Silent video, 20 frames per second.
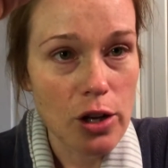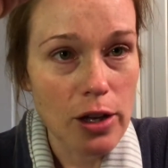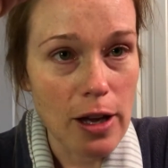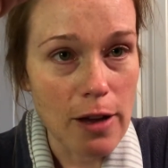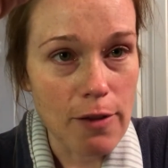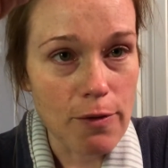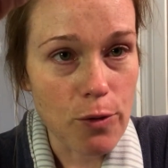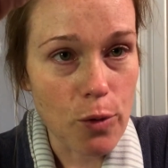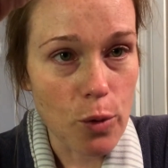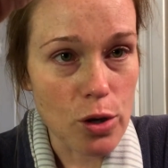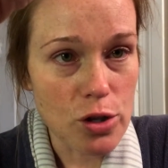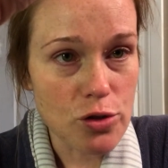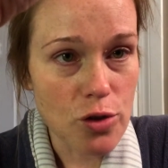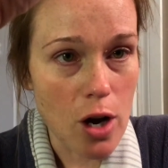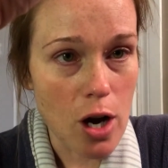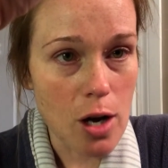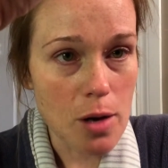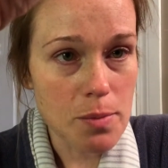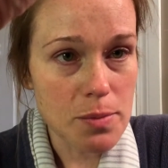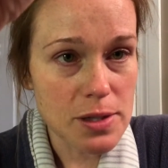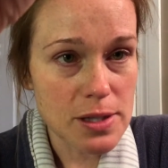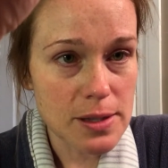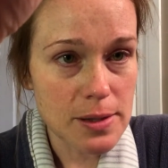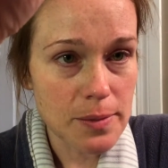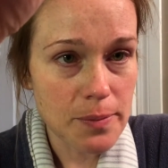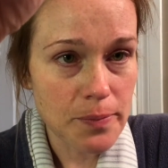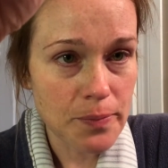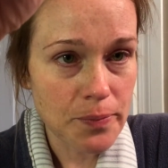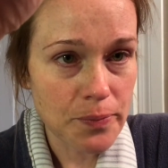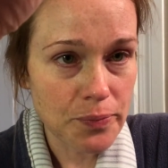Okay, 4 drops.
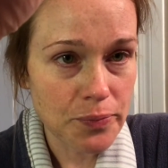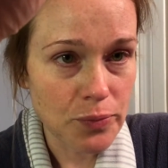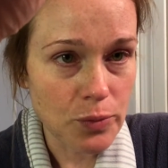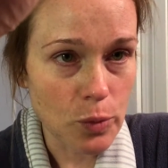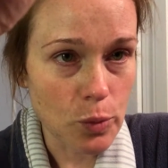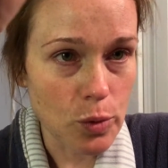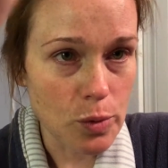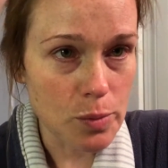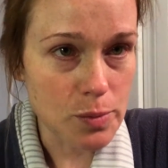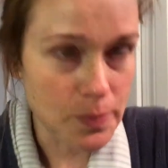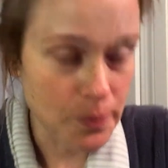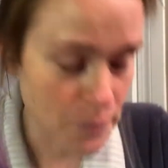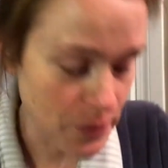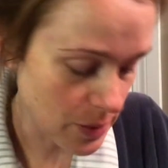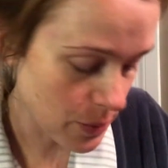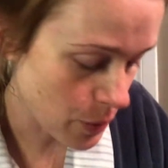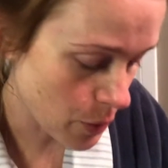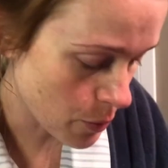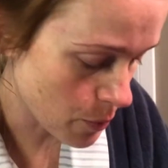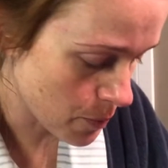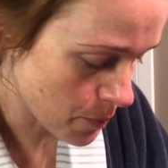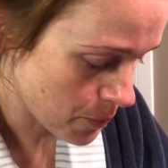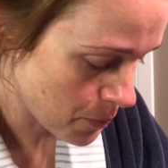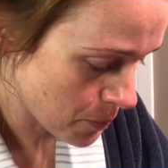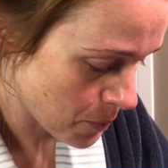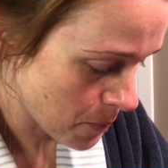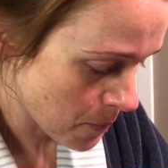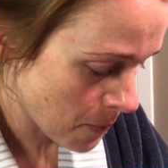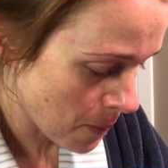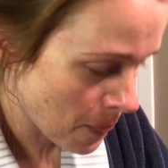There you go.
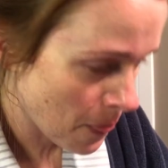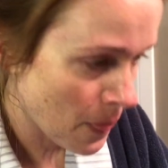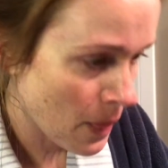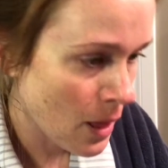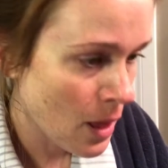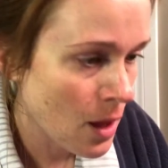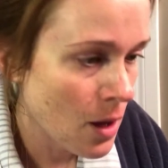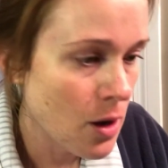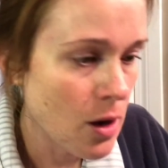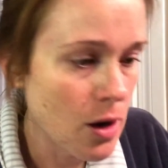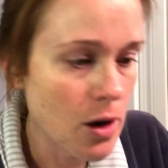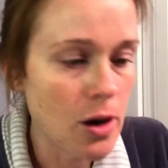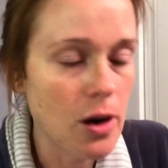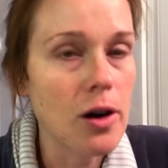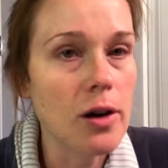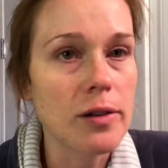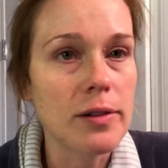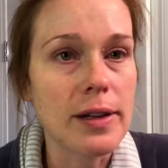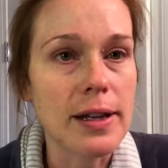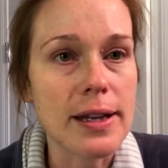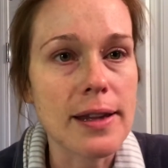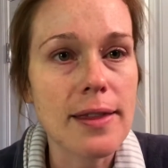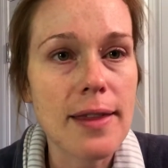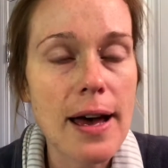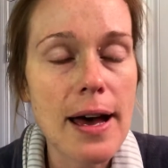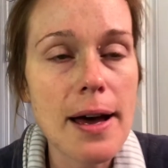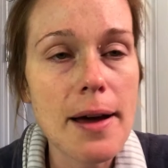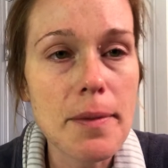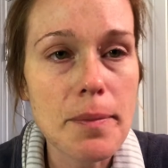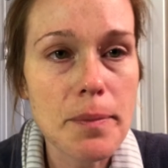Like
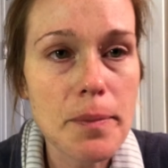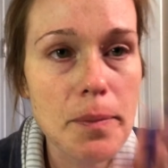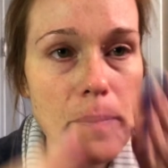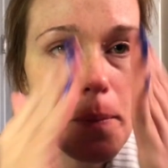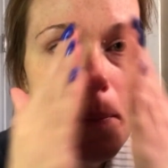that.